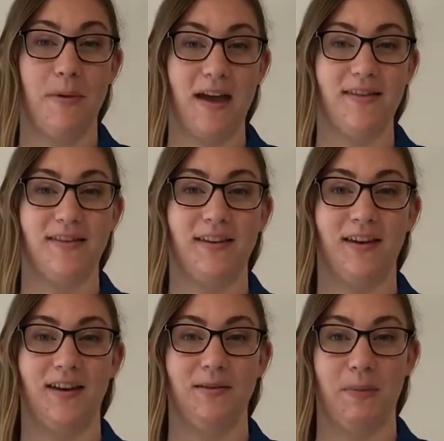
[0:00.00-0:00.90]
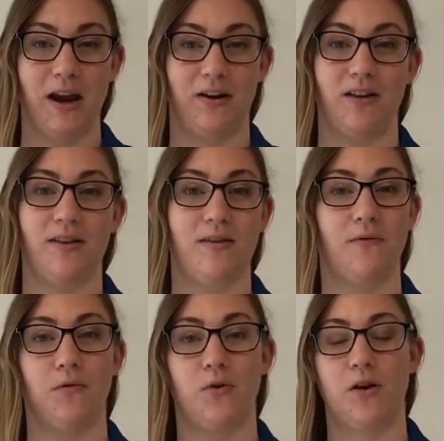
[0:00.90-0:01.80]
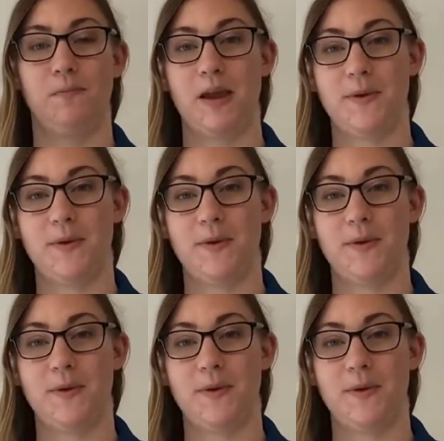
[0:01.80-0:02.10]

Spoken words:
best parents for